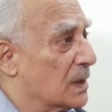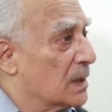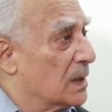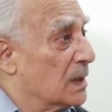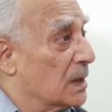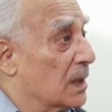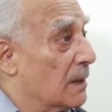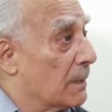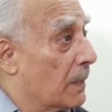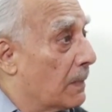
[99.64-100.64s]
But more
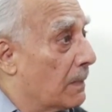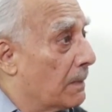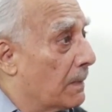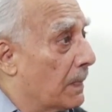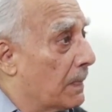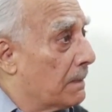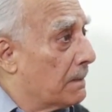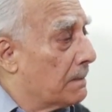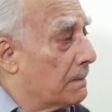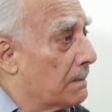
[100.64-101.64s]
than that is
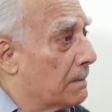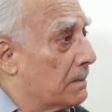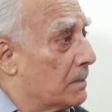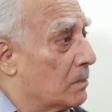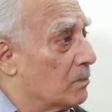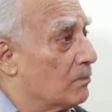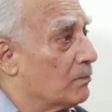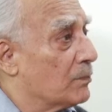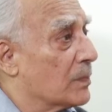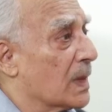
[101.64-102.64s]
this
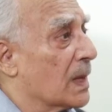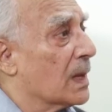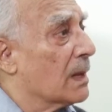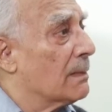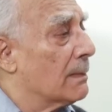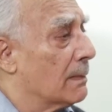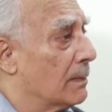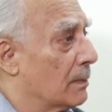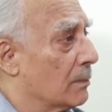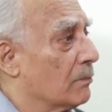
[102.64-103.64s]
promise of
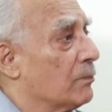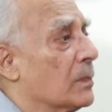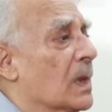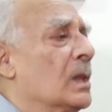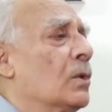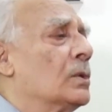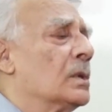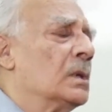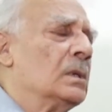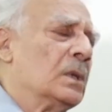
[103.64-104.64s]
goodies that
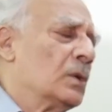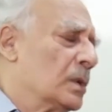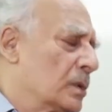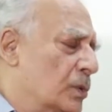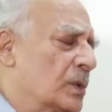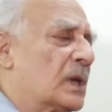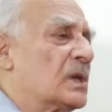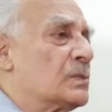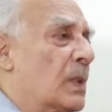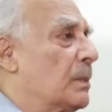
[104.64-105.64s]
would flow. So that
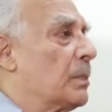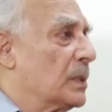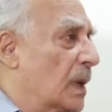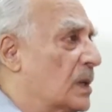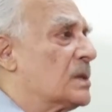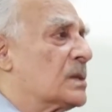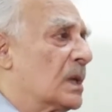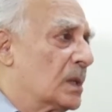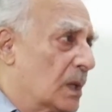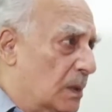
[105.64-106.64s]
is one. That is
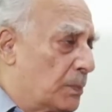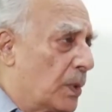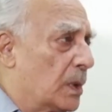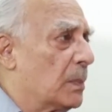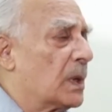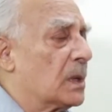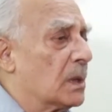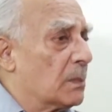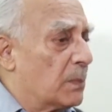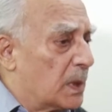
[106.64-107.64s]
a third point. But
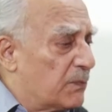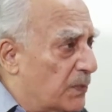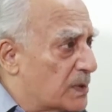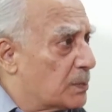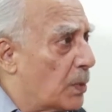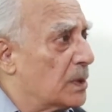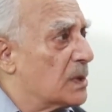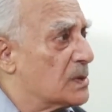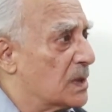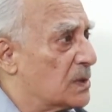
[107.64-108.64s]
but the first
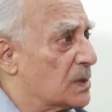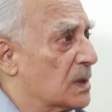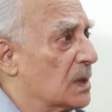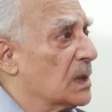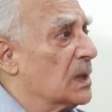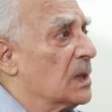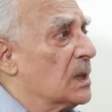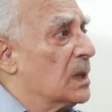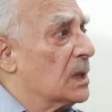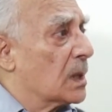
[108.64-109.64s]
point is this:
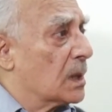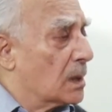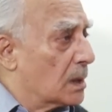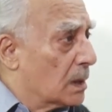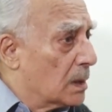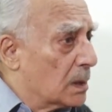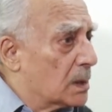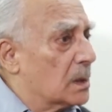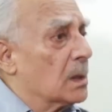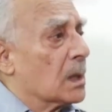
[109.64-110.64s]
the
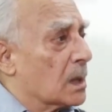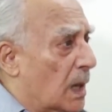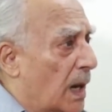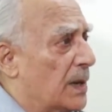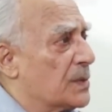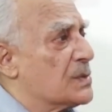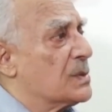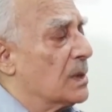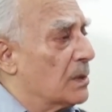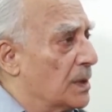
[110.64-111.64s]

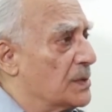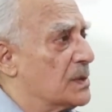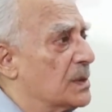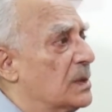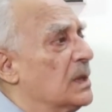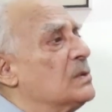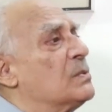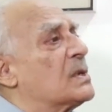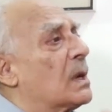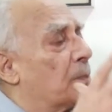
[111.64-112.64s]
caste, religion, things
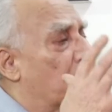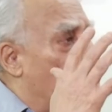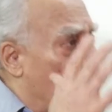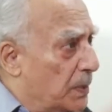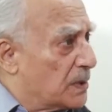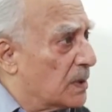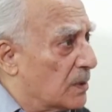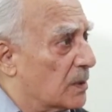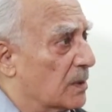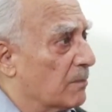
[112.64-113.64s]
which are prohibited